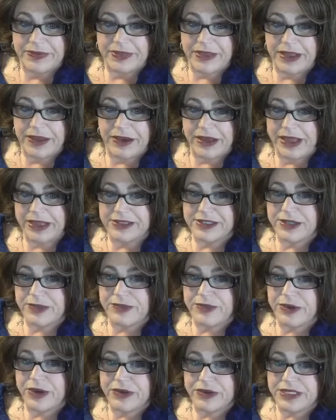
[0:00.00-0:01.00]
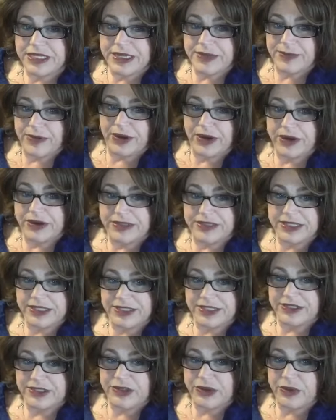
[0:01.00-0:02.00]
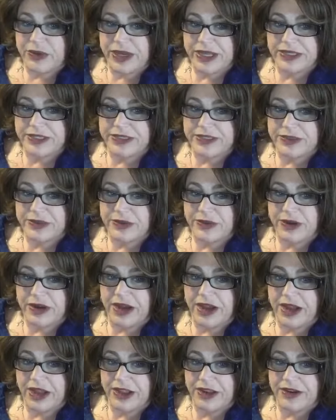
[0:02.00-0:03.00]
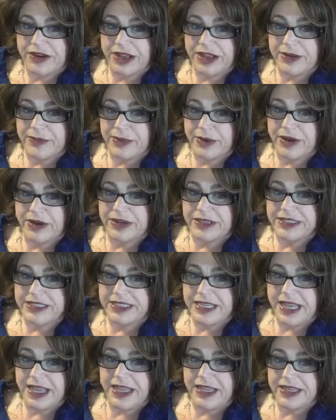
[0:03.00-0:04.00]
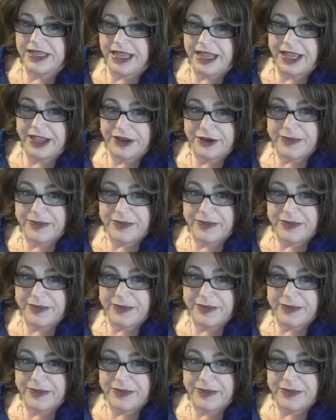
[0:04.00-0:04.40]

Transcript: Okay, so protein bars such as Quest or higher end bars, yay, nay, or